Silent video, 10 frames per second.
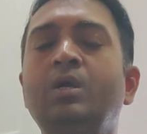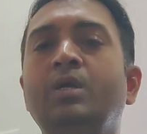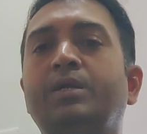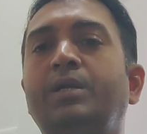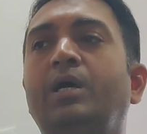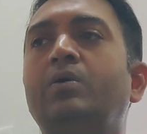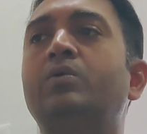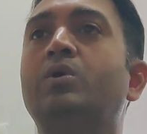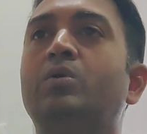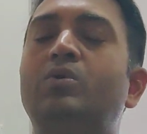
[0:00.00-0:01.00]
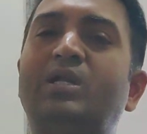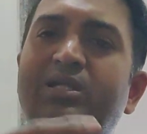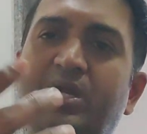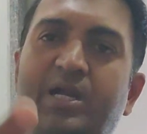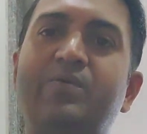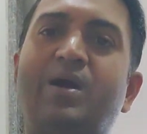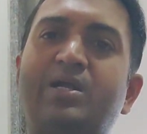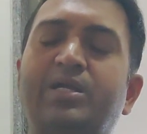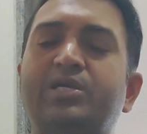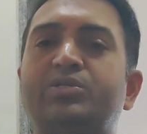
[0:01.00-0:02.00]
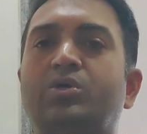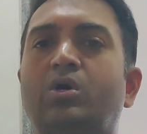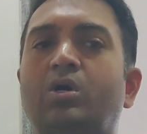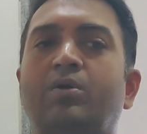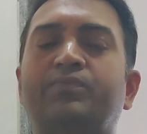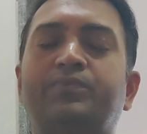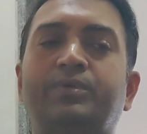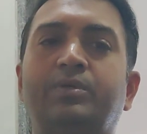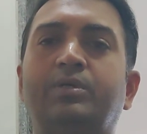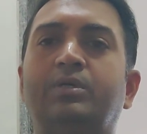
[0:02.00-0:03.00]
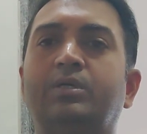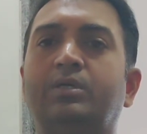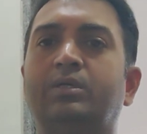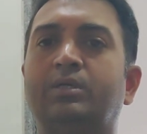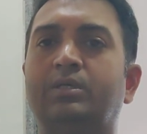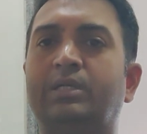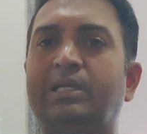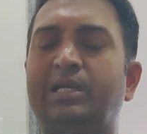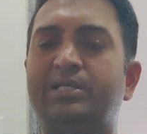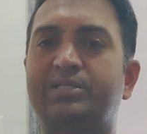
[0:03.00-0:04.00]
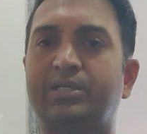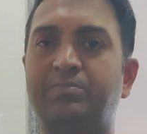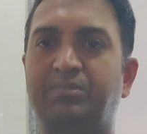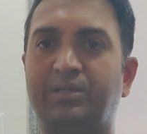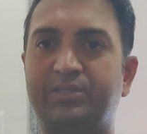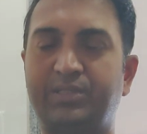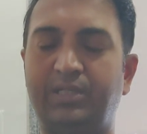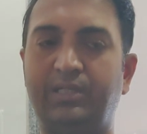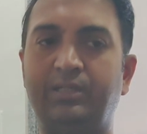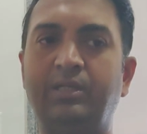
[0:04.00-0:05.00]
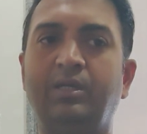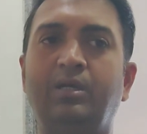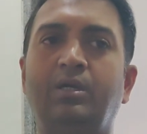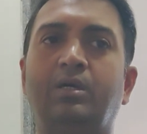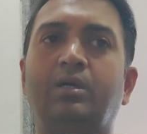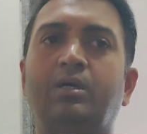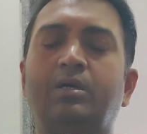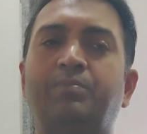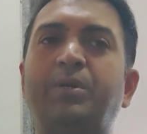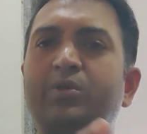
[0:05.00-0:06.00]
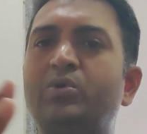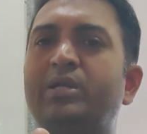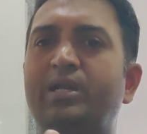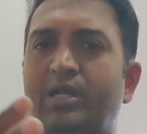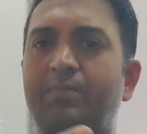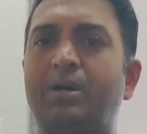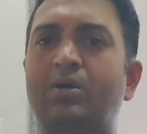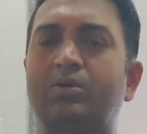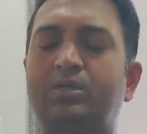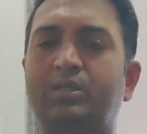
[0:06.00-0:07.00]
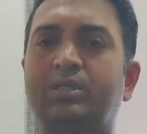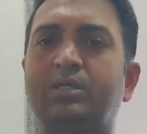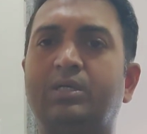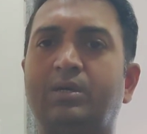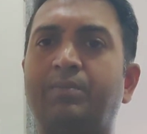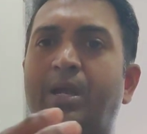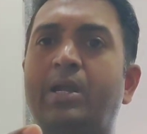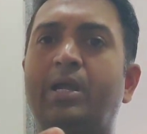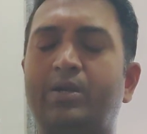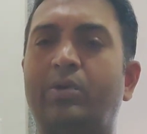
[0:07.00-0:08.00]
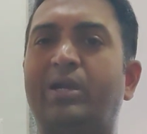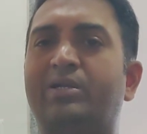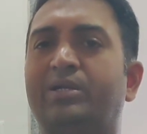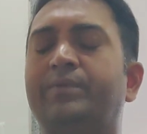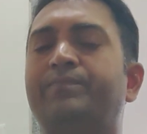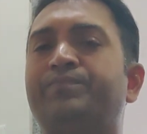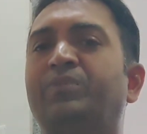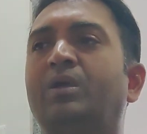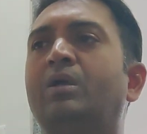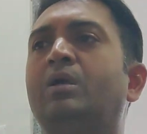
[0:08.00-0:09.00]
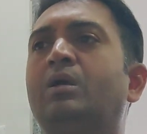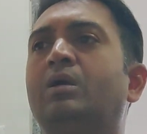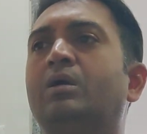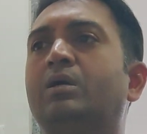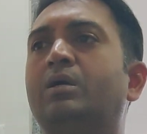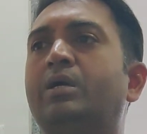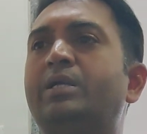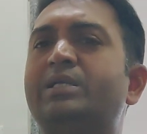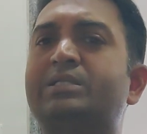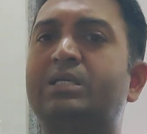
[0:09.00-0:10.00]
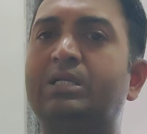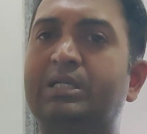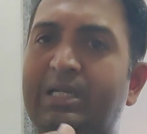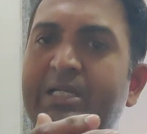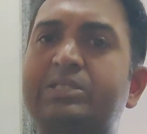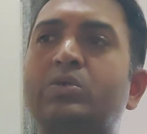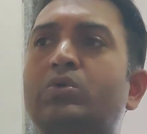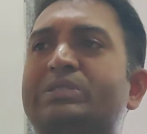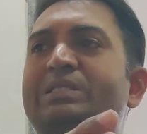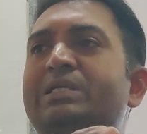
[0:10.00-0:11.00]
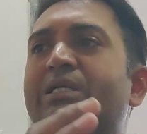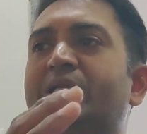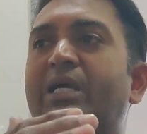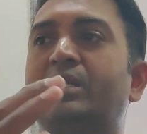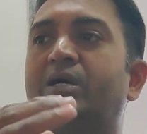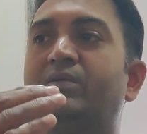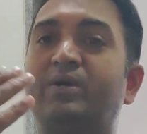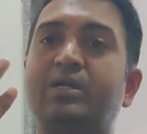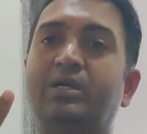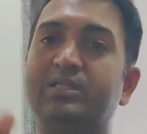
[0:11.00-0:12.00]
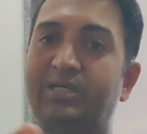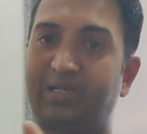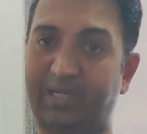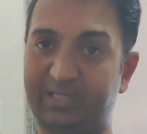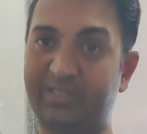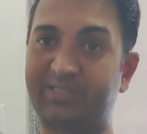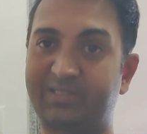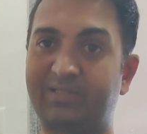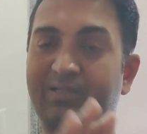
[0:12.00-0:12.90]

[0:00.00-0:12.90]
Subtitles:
Now, what are the advantage of a laser machine, particularly about the Anorectal? It is less costlier than our other gadgets,